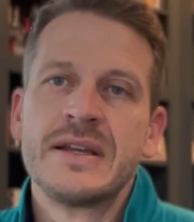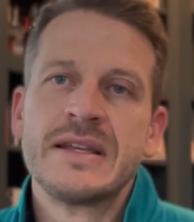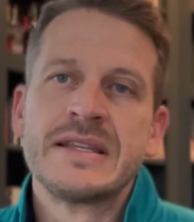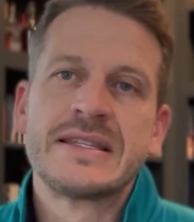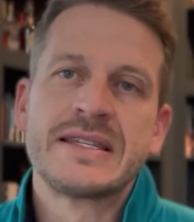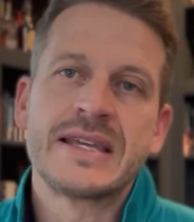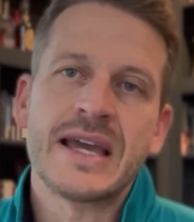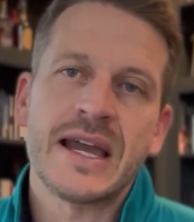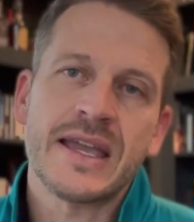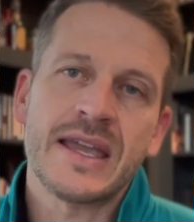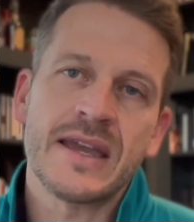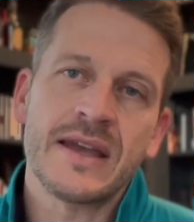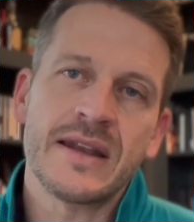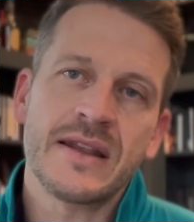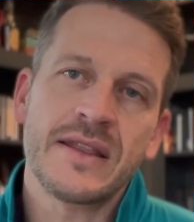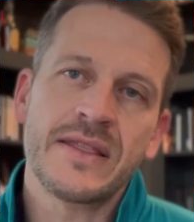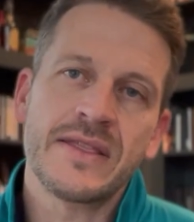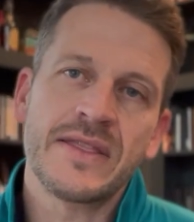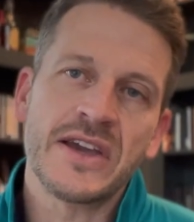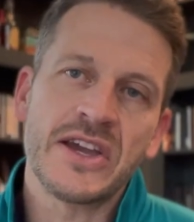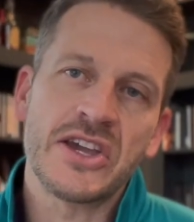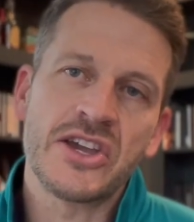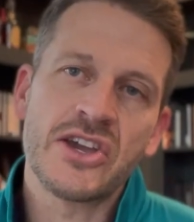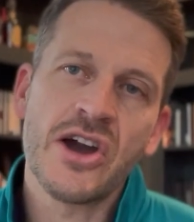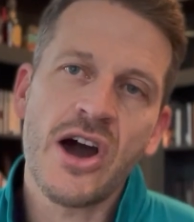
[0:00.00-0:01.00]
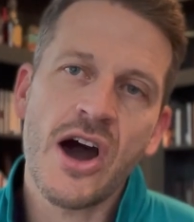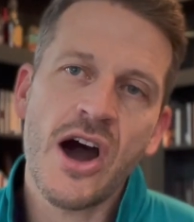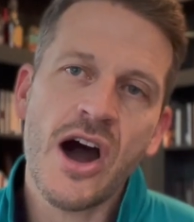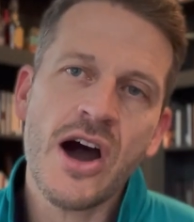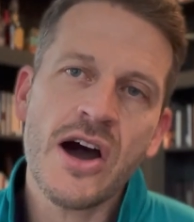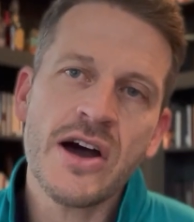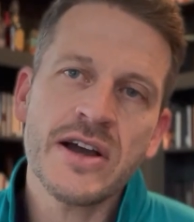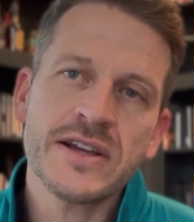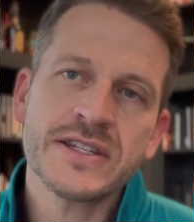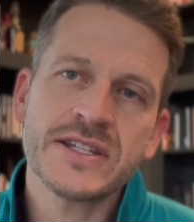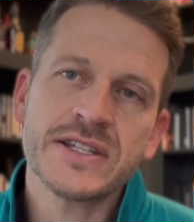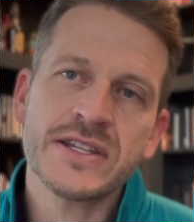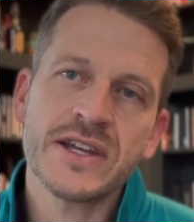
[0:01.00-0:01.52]
Second, the
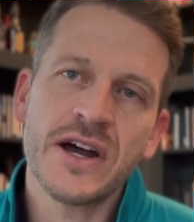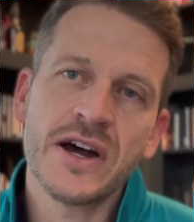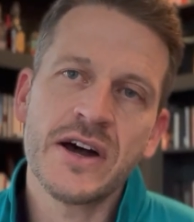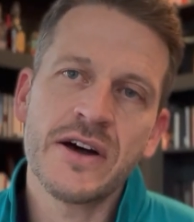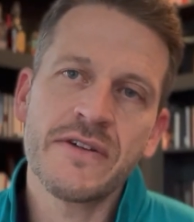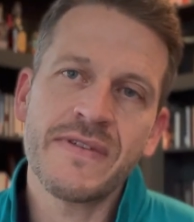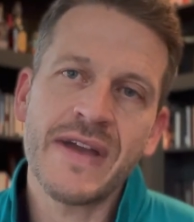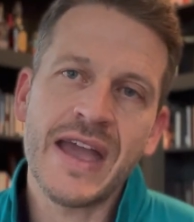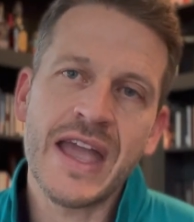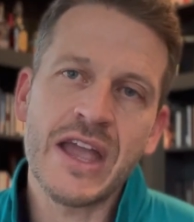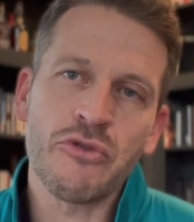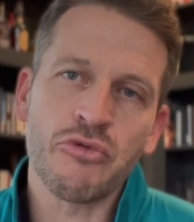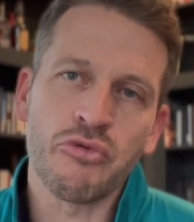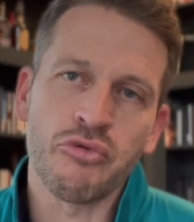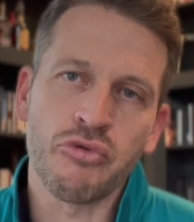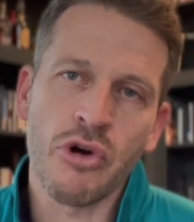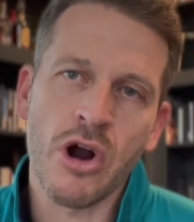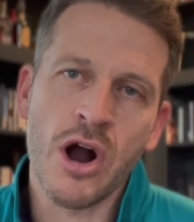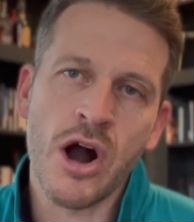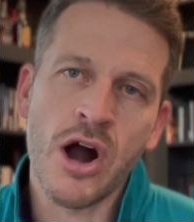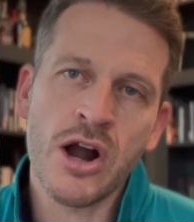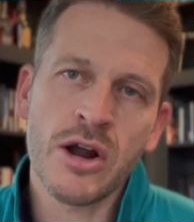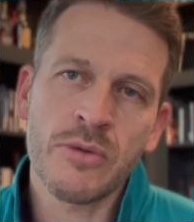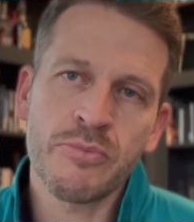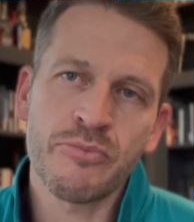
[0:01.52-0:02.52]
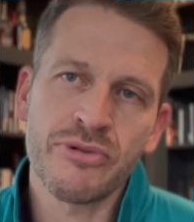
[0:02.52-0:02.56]
cost of a wrong